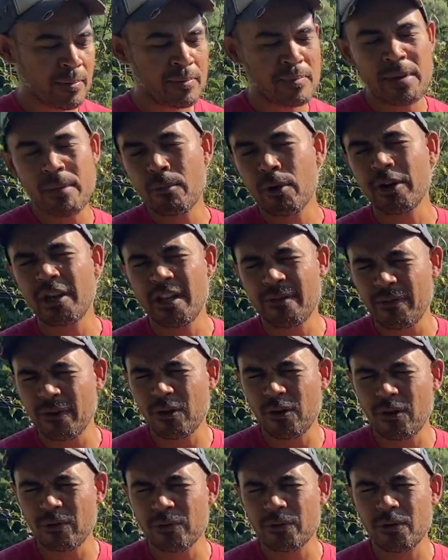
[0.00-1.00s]
be more
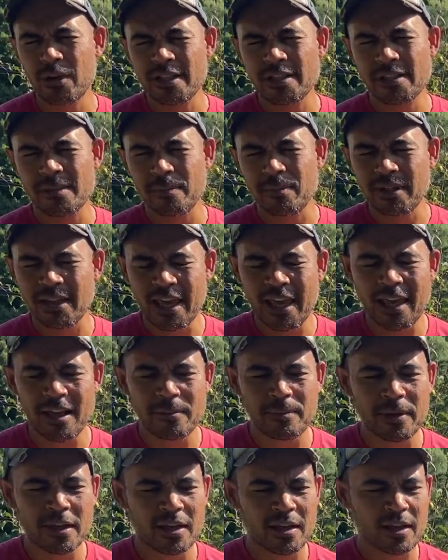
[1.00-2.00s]
difficult for us to
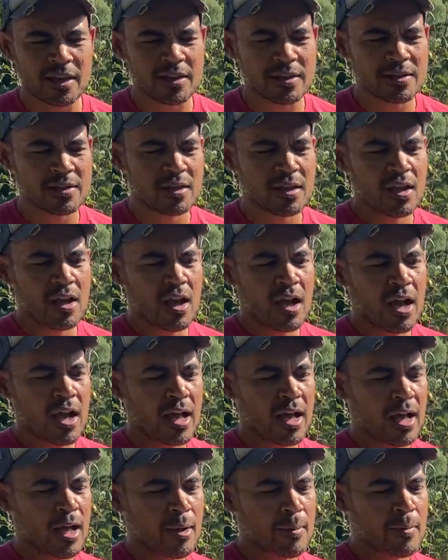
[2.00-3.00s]
plant because
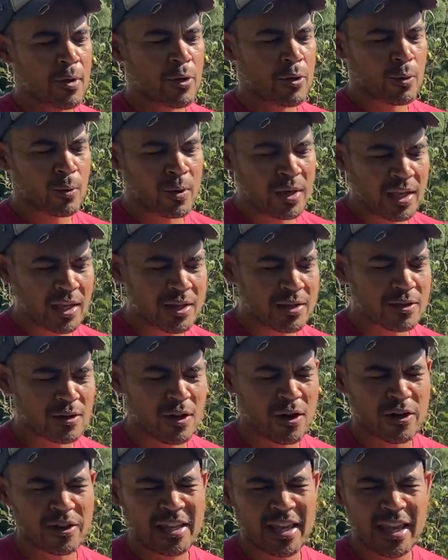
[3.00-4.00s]
the weeds
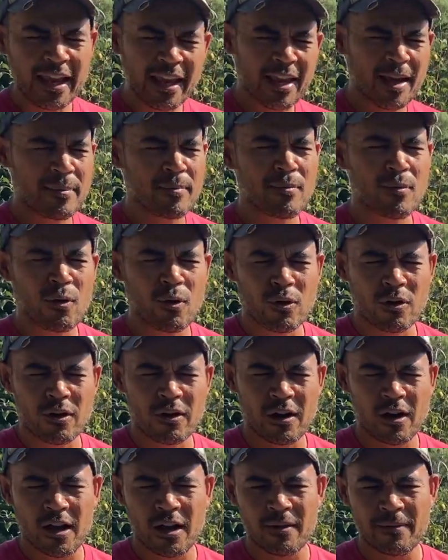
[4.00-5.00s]
are taking up more
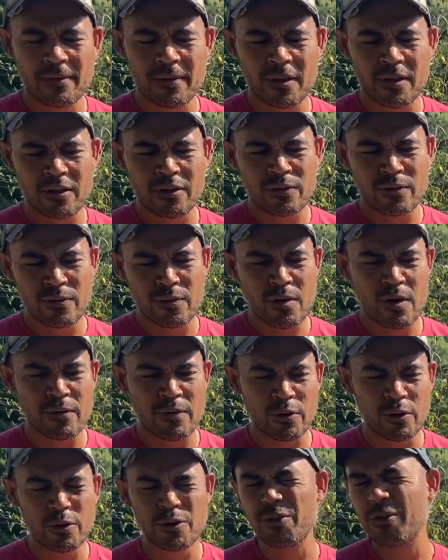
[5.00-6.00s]
of the
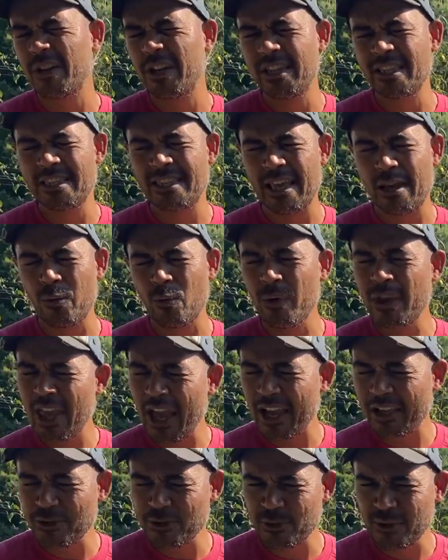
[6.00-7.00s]
nutrients that we
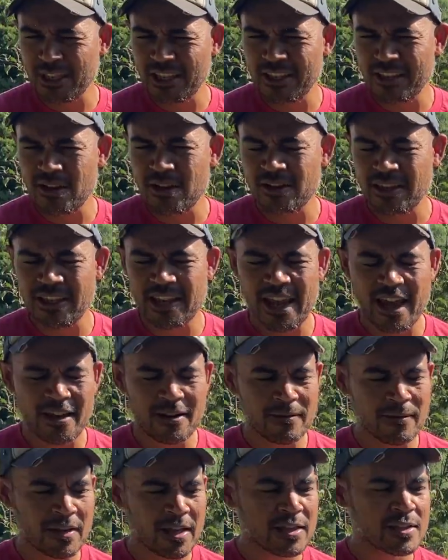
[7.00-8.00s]
actually need out
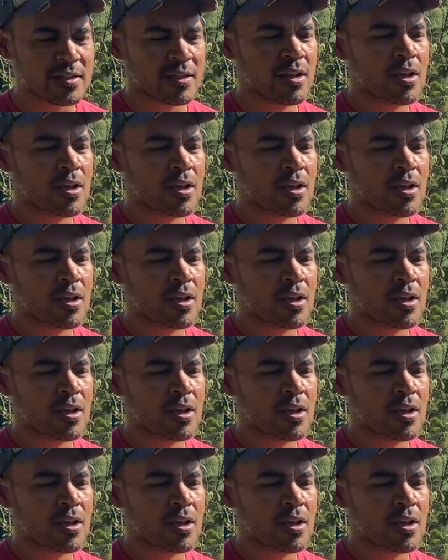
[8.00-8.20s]
of it.